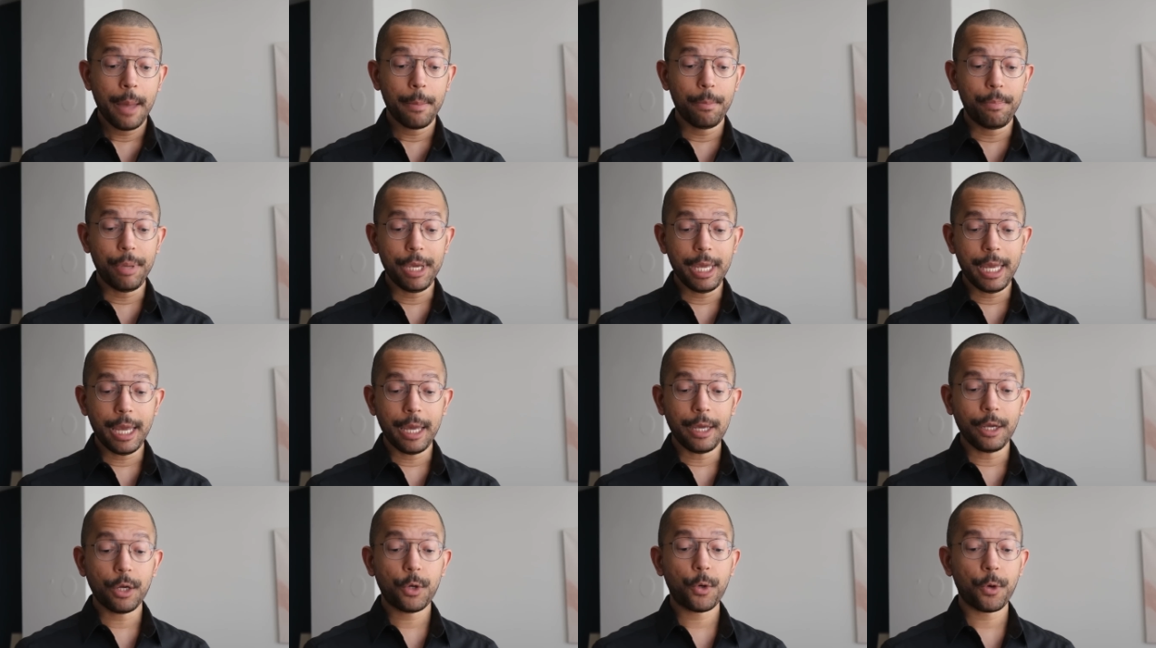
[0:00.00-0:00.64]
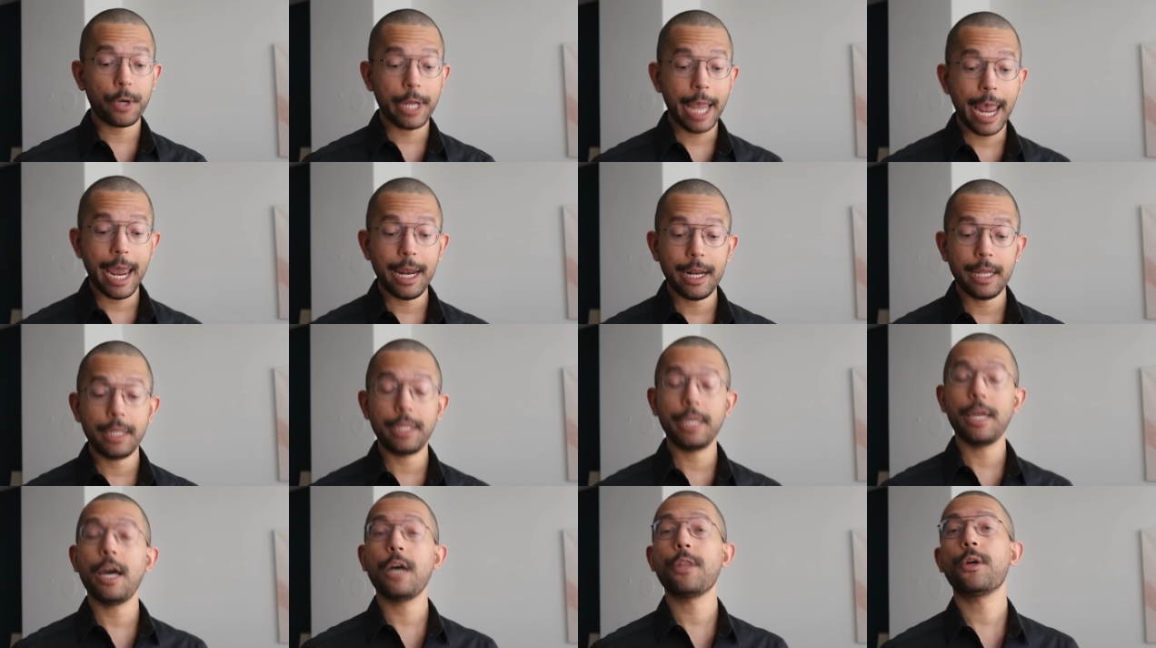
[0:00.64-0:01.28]
being
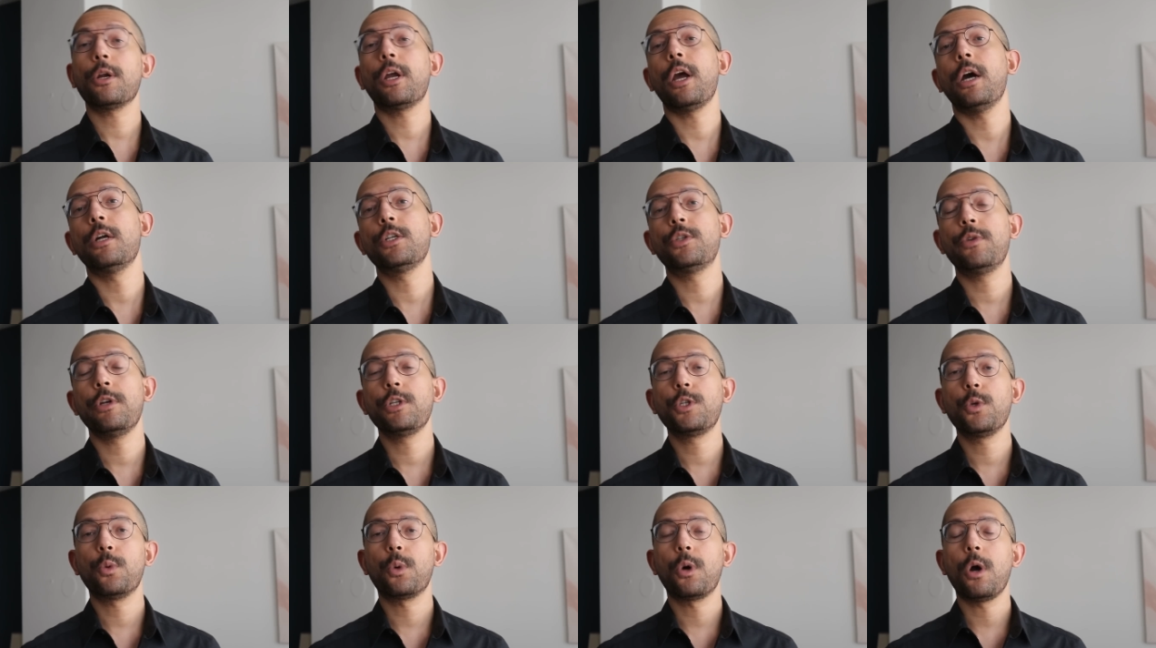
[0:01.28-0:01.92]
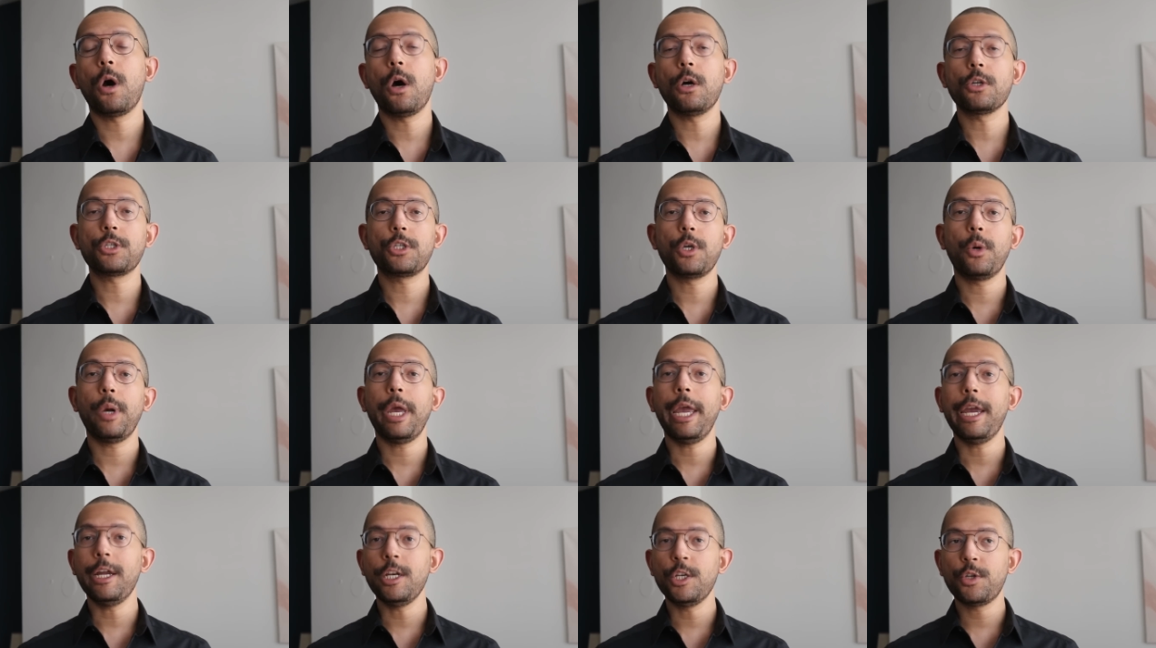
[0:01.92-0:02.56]
created. The other countries who are
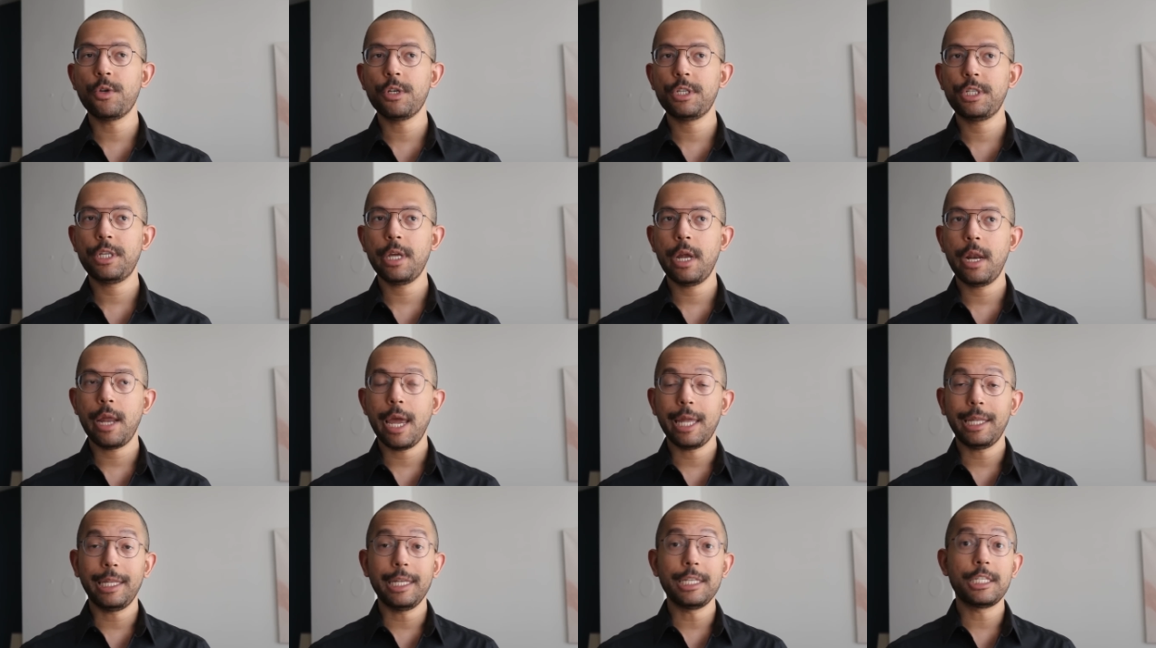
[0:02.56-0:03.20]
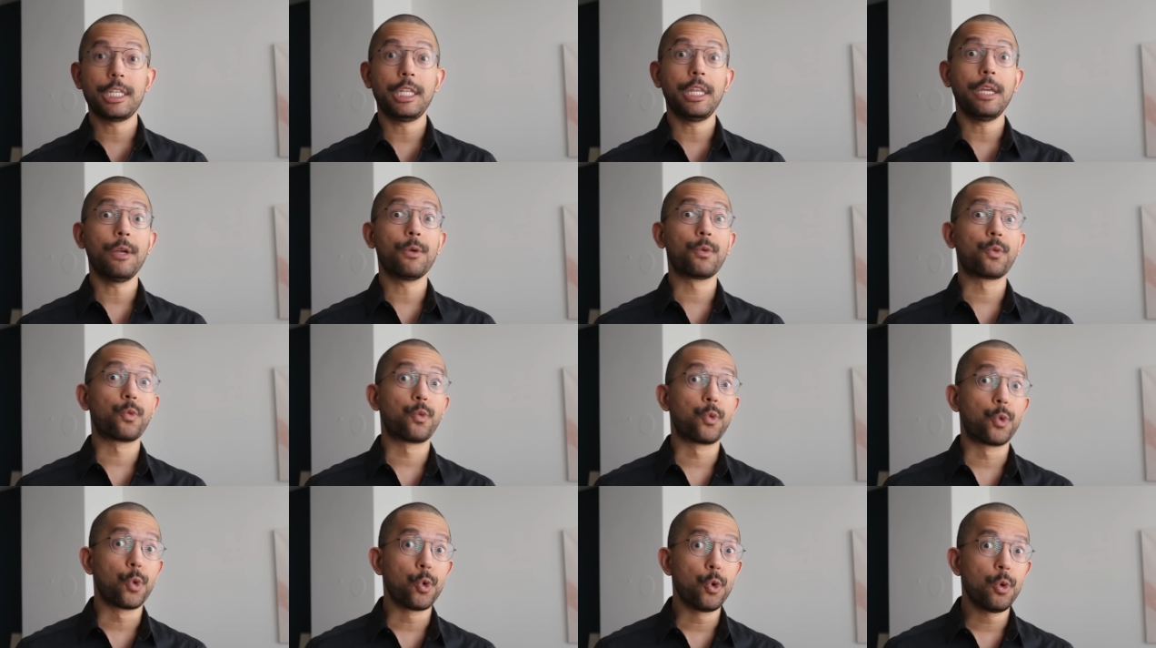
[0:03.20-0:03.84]
also interested, at least the
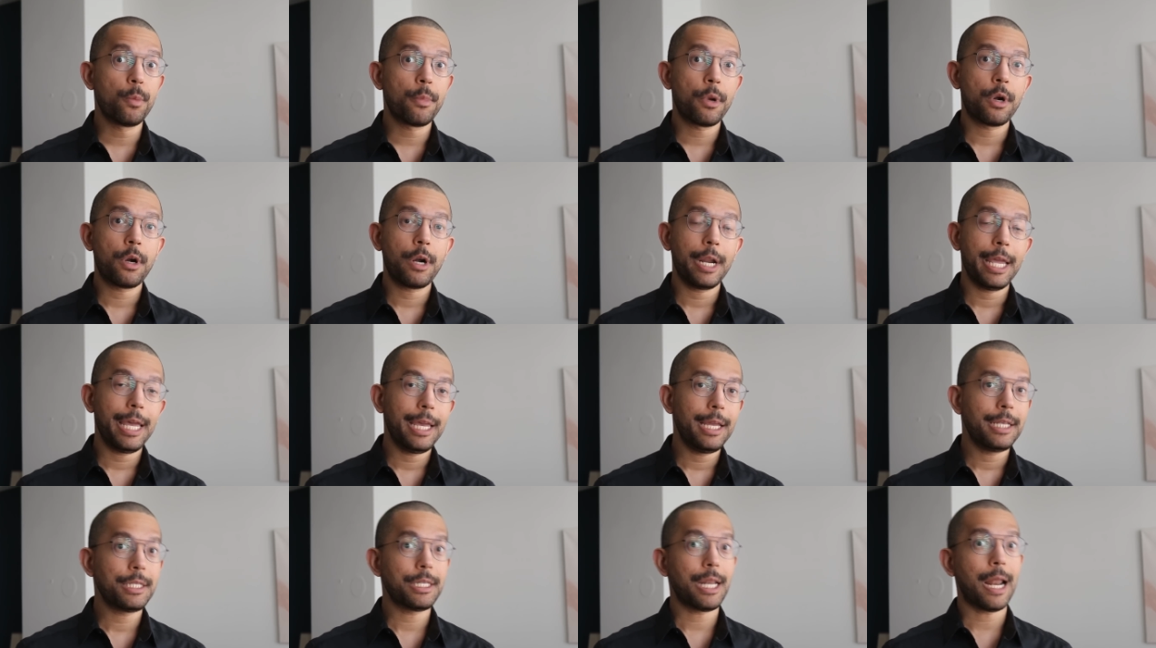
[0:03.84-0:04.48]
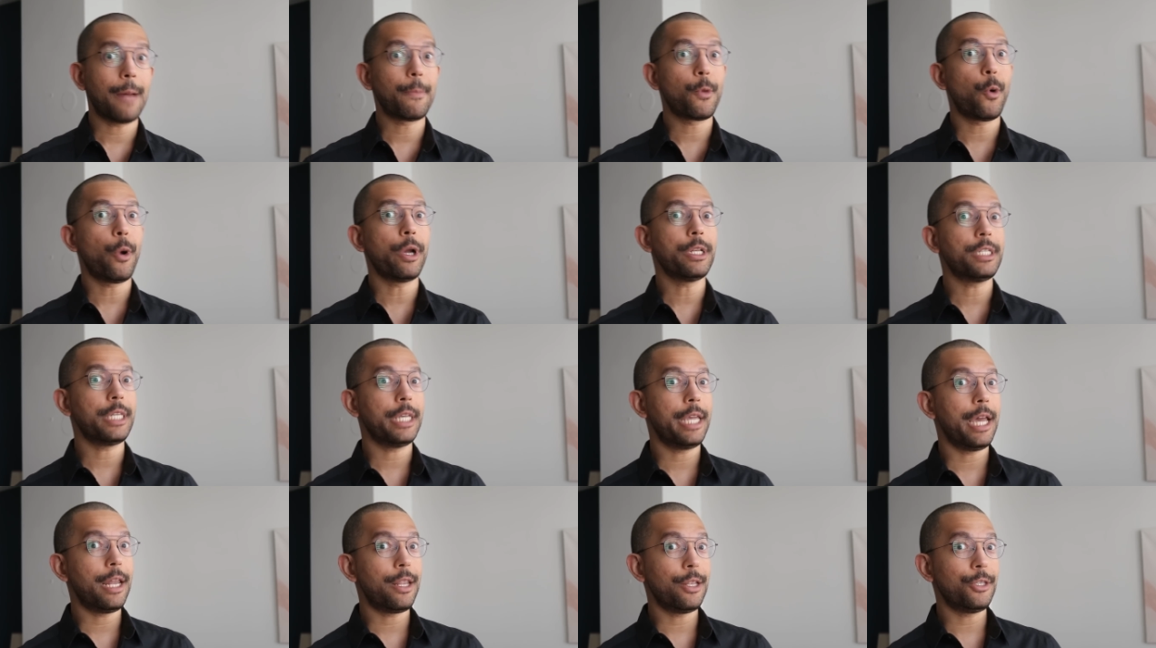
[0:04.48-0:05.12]
rumor is, and I'm going
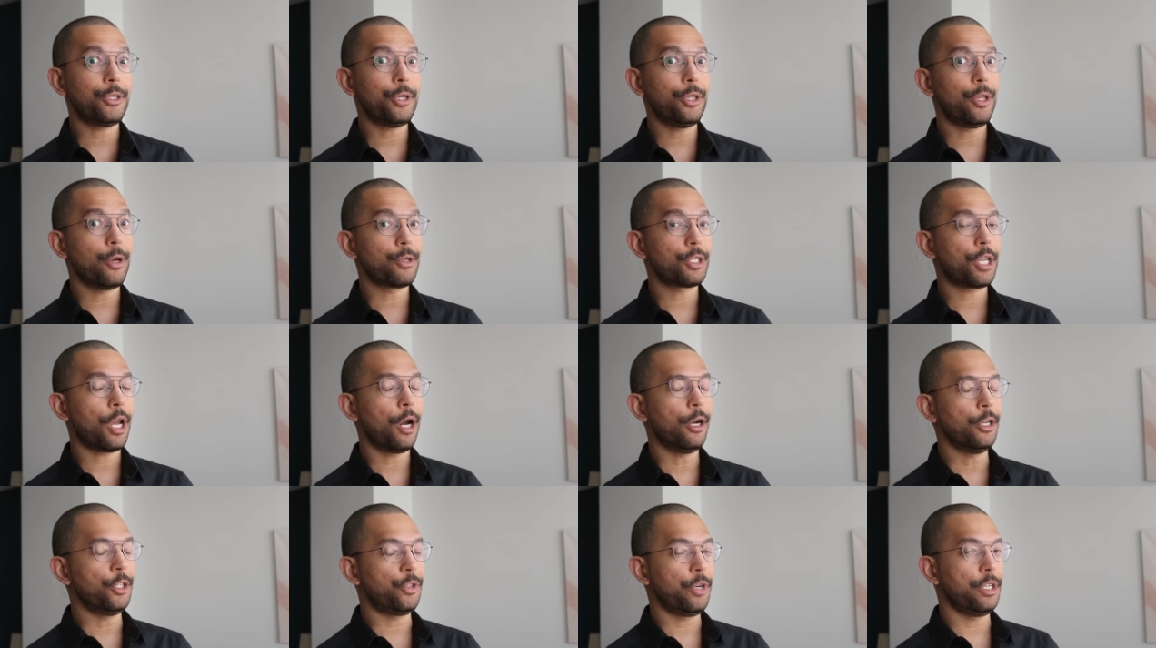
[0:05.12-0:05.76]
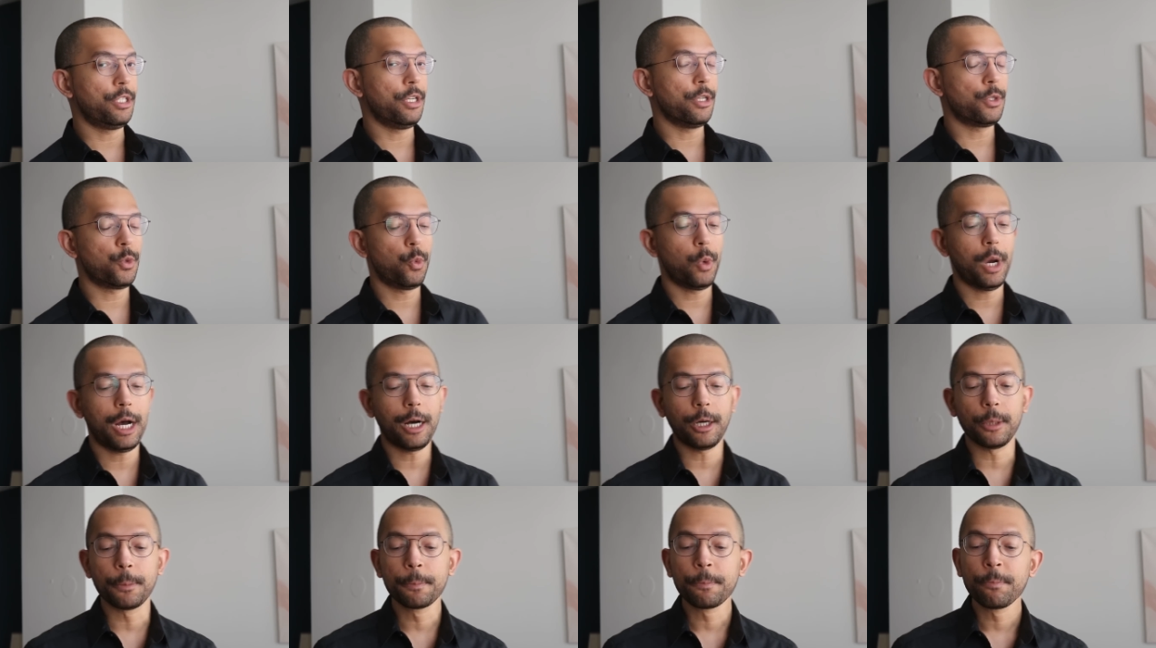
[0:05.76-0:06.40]
to get into those countries as
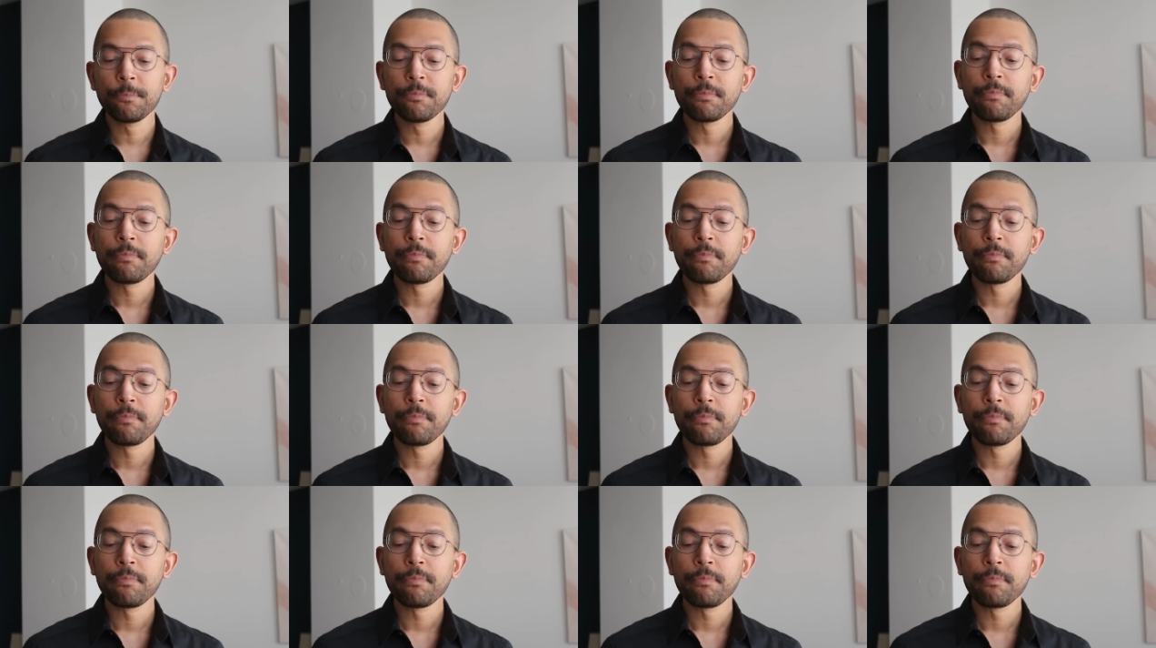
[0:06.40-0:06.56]
well,